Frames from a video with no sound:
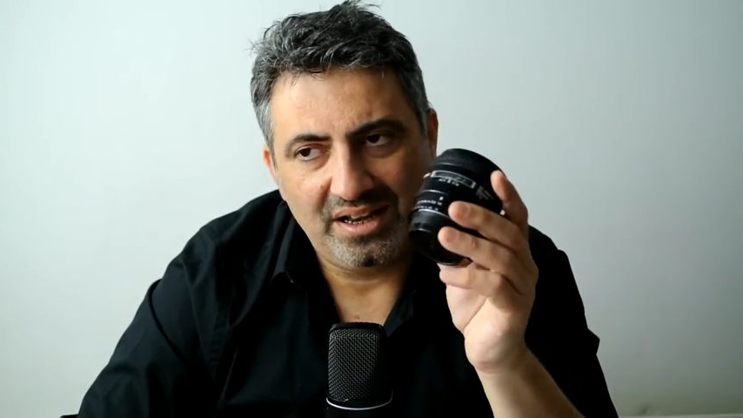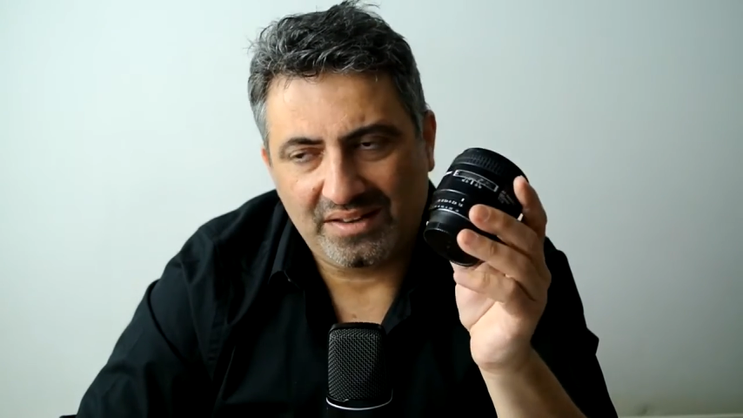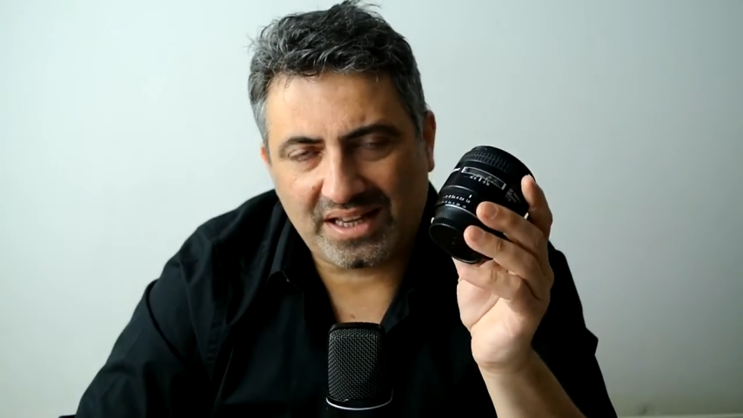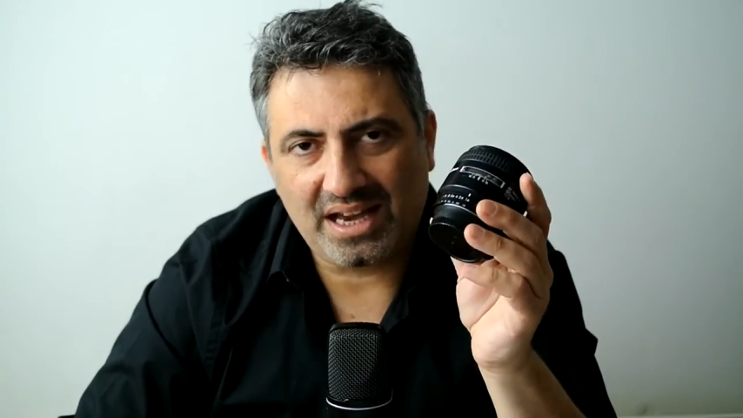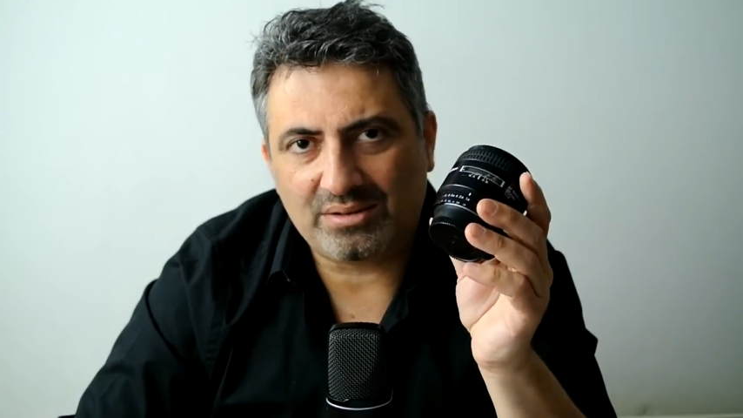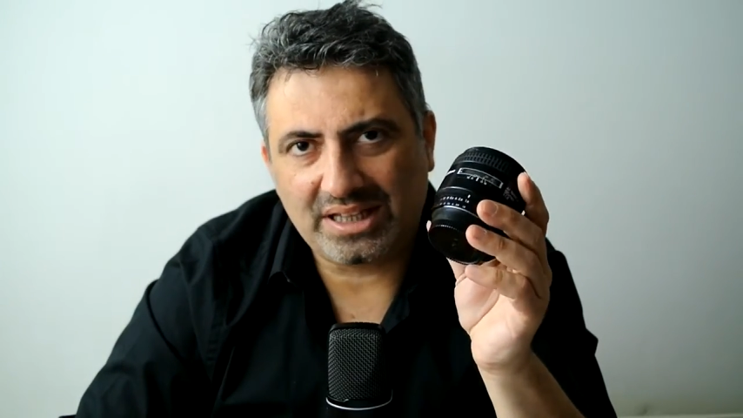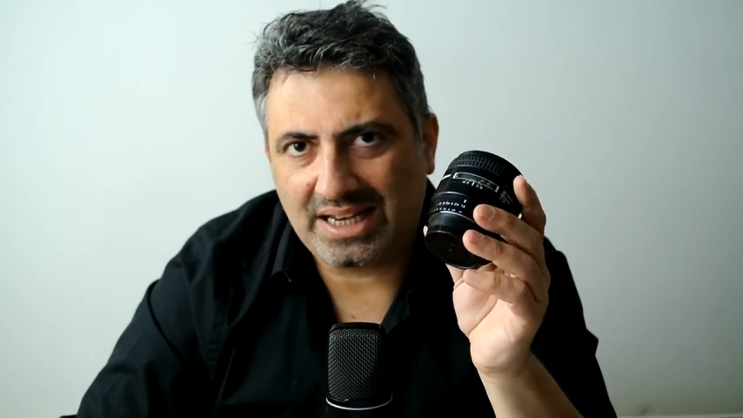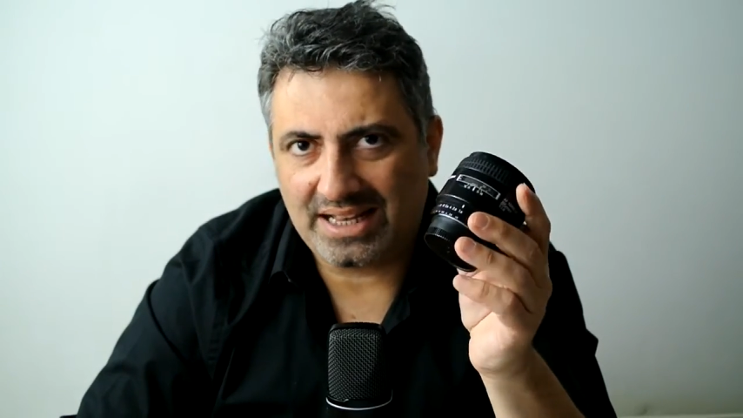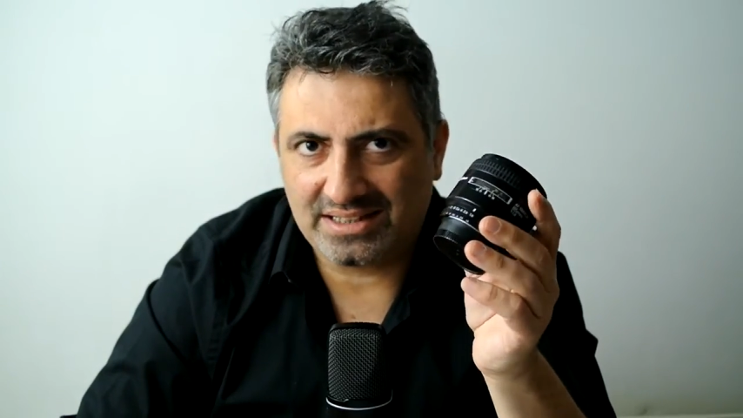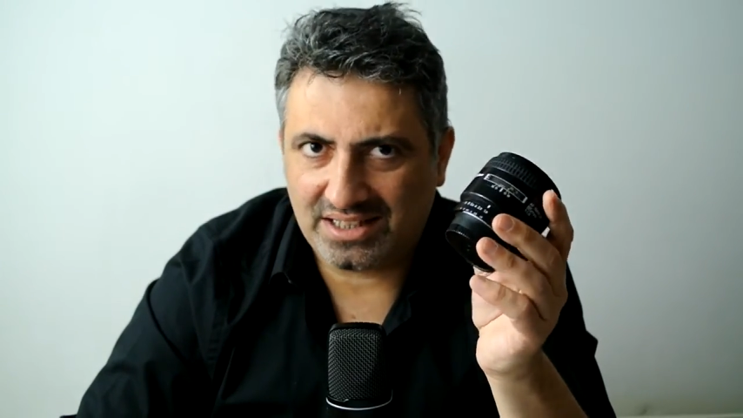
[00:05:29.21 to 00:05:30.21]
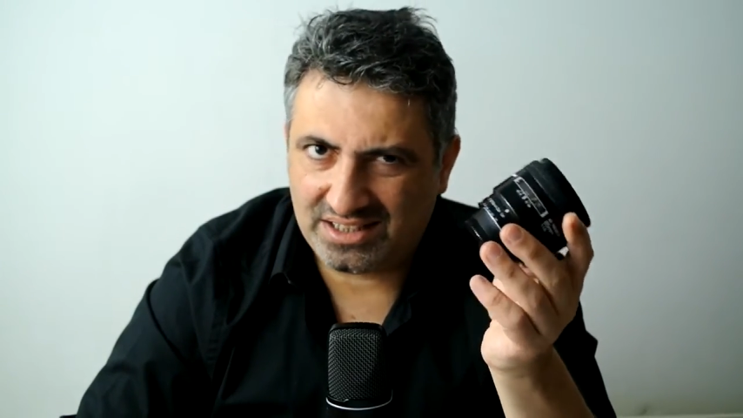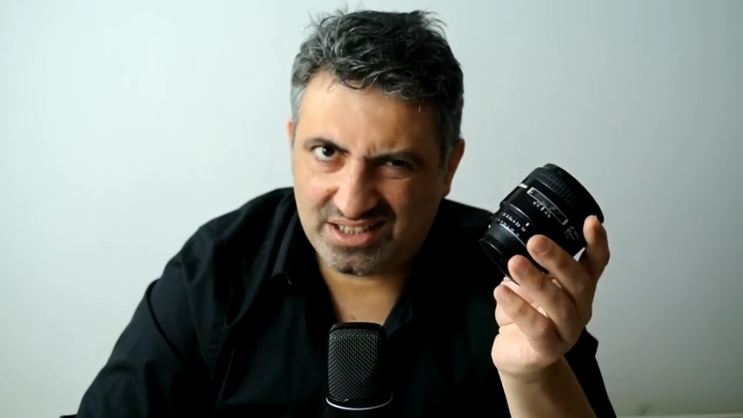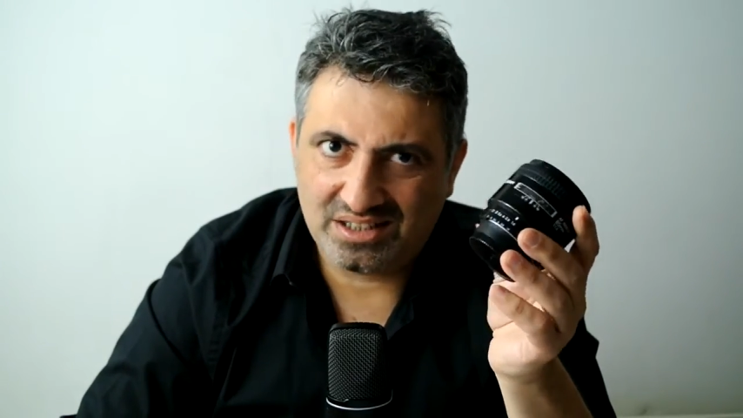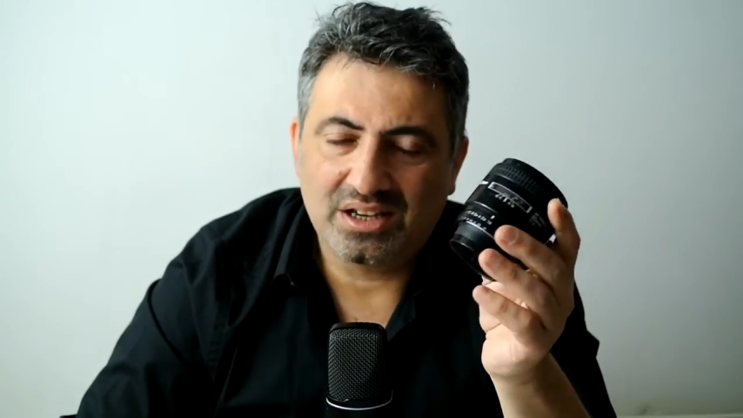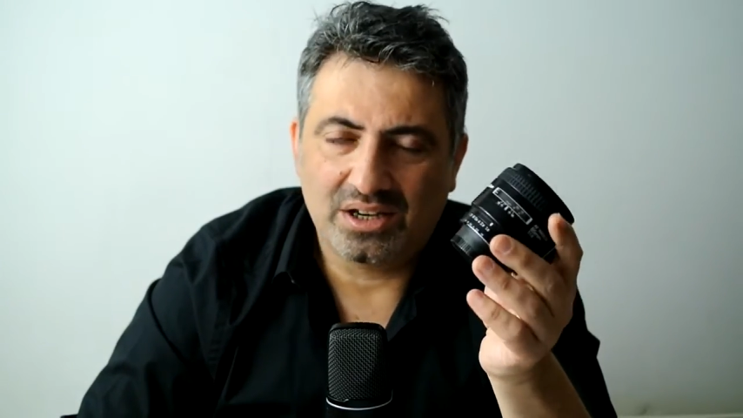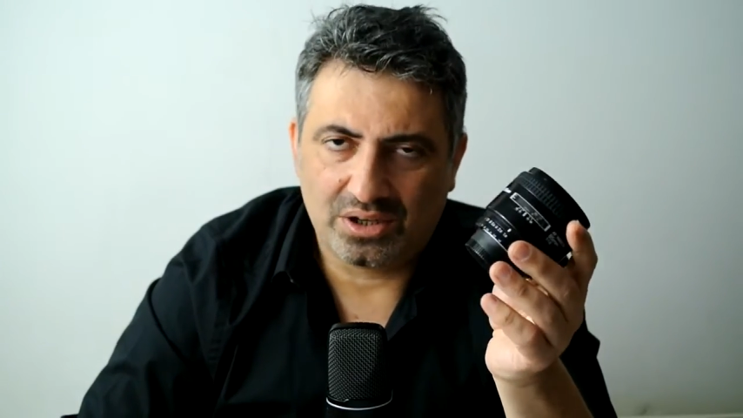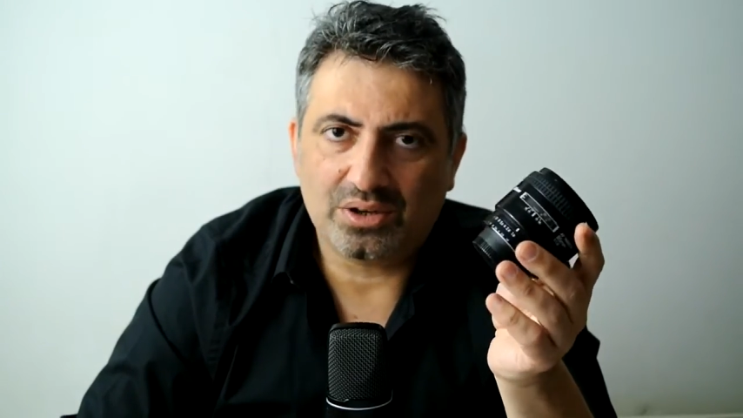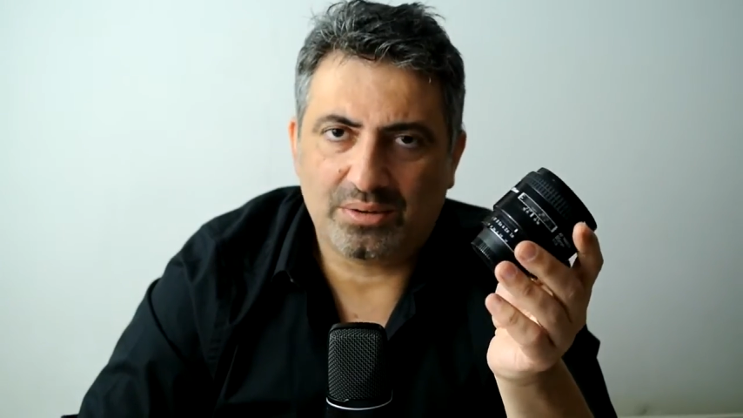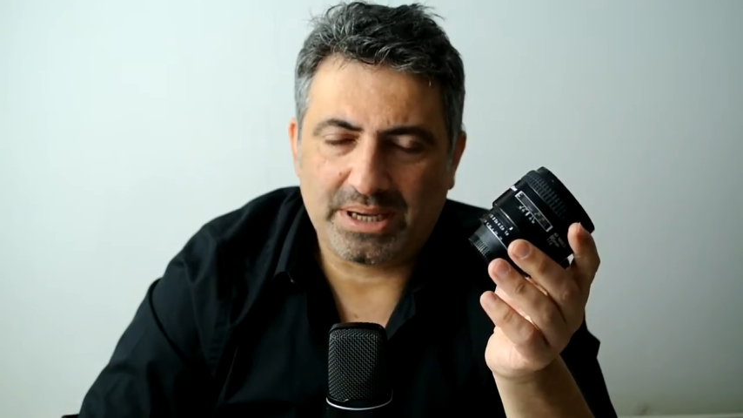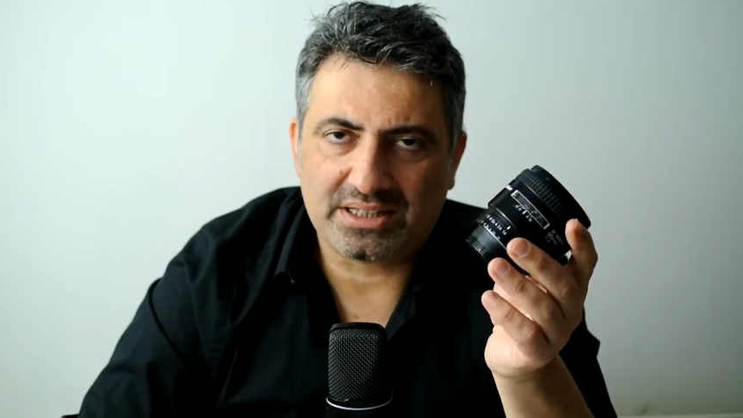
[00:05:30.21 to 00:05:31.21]
The gelded lenses,
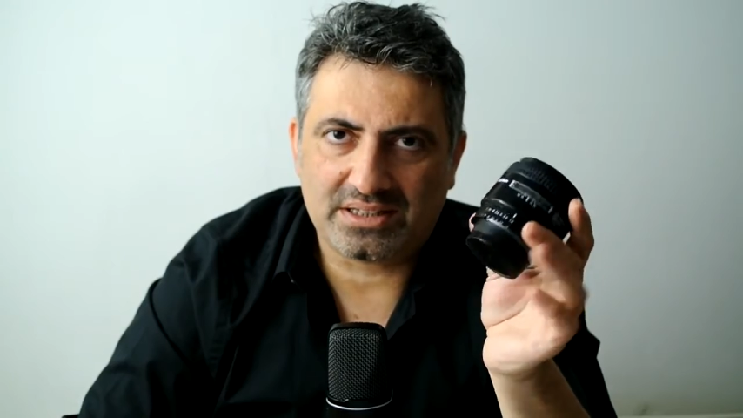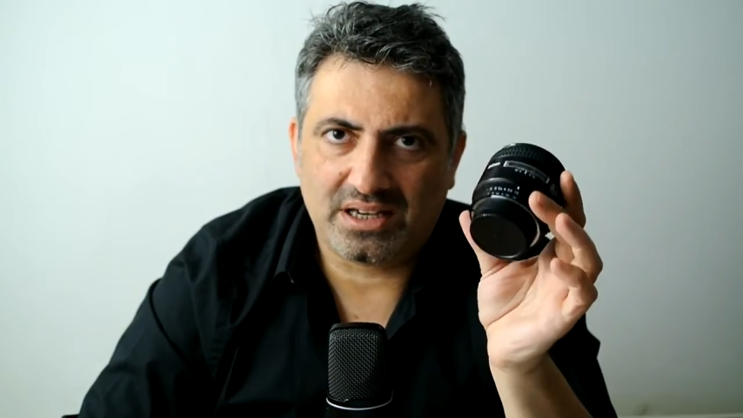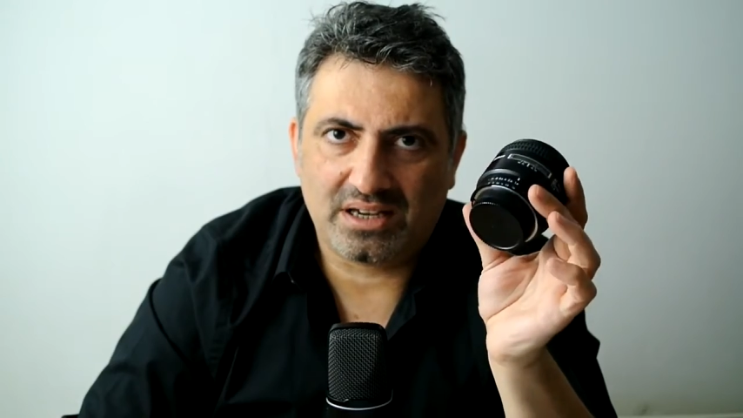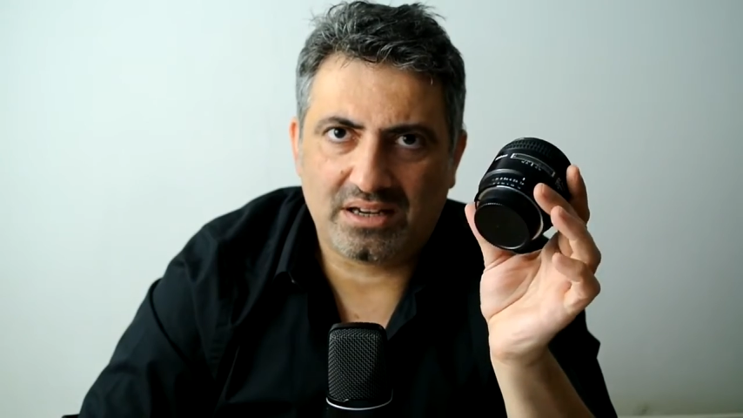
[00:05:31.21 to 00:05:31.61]
you're a bit